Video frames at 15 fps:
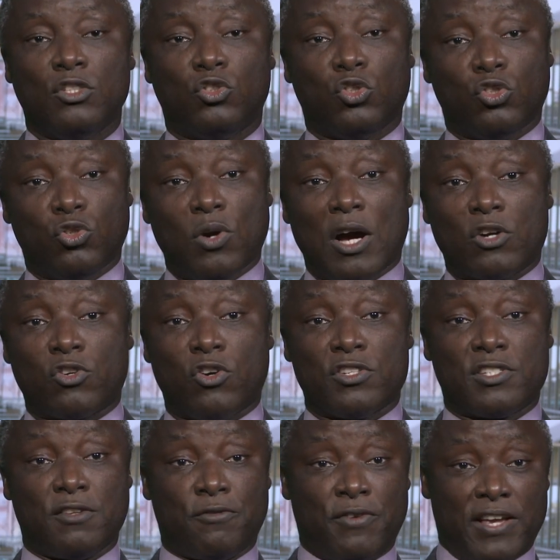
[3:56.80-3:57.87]
to grow
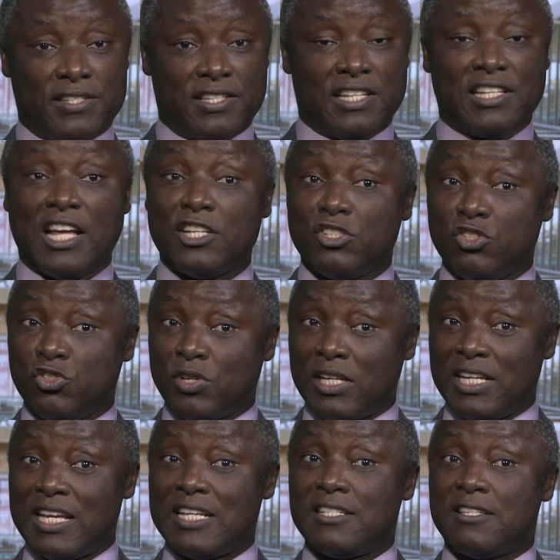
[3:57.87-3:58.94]
across the face, and that
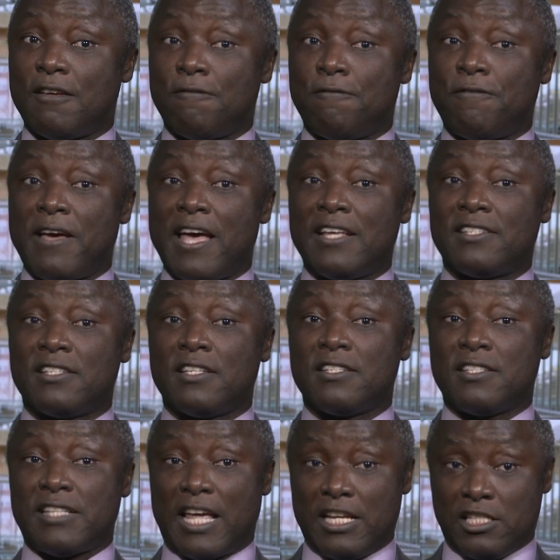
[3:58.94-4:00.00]
usually is the first
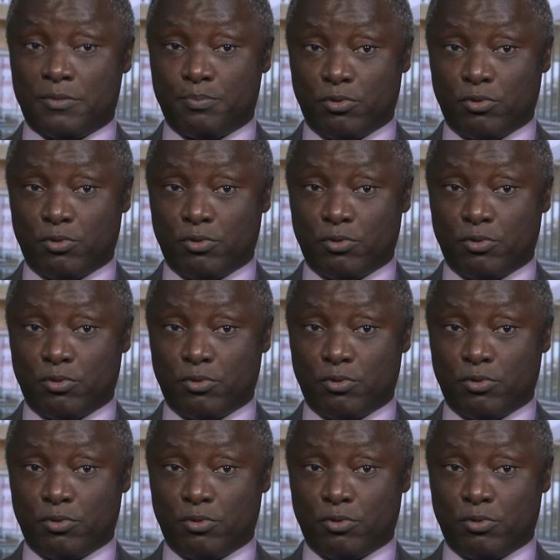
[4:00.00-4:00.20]
stage